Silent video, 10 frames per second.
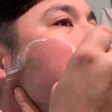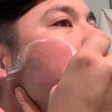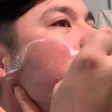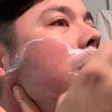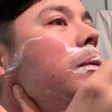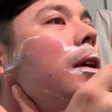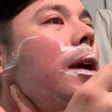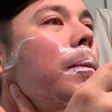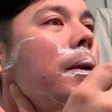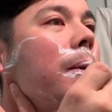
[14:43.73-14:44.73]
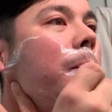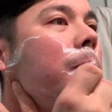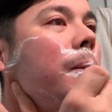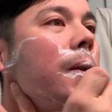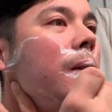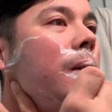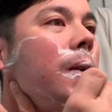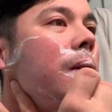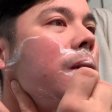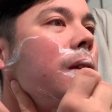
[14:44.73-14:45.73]
It's going to be happening a
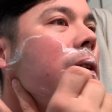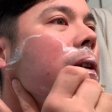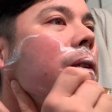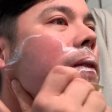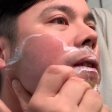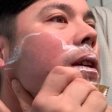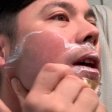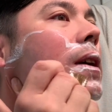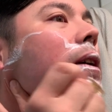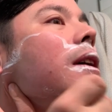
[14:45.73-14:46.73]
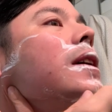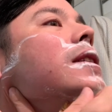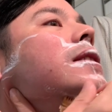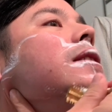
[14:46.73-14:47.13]
huge chunk of Saturday.